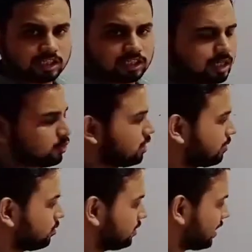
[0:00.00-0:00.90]
data type, we
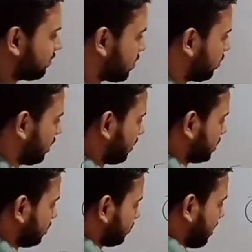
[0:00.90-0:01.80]
have to take memory
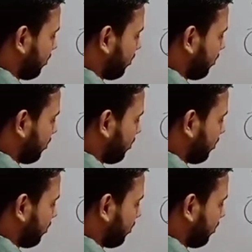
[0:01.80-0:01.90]
location,